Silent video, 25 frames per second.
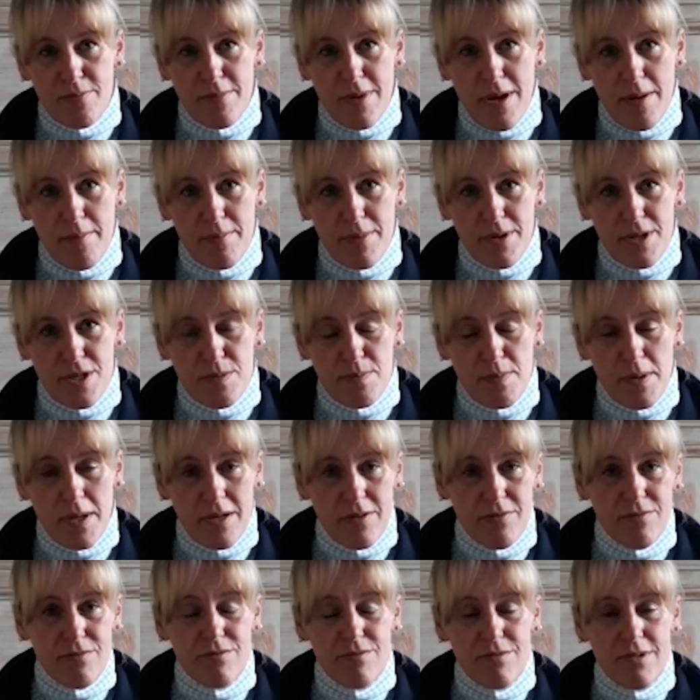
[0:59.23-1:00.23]
members
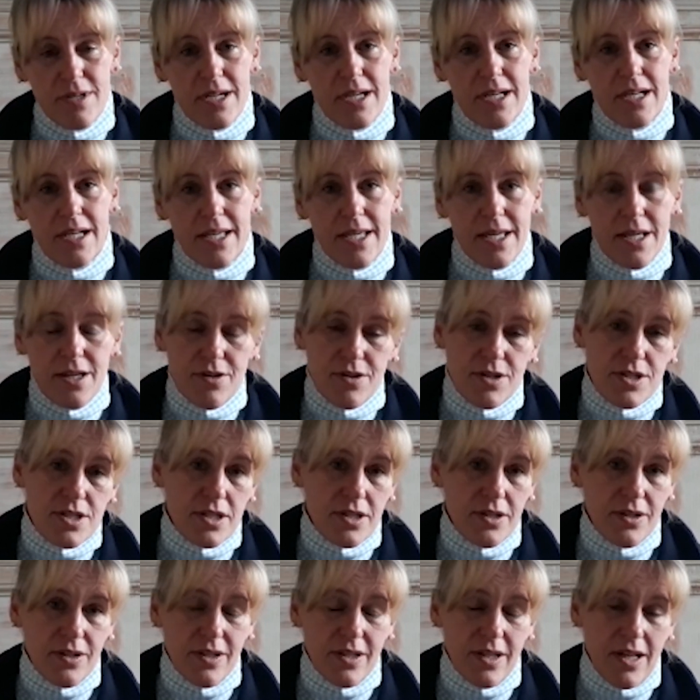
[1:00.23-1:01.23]
being really
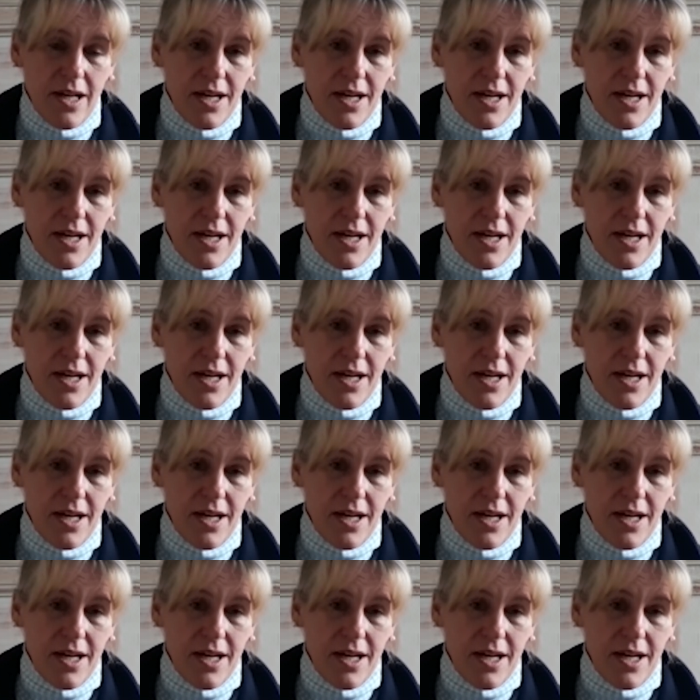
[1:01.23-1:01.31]
critical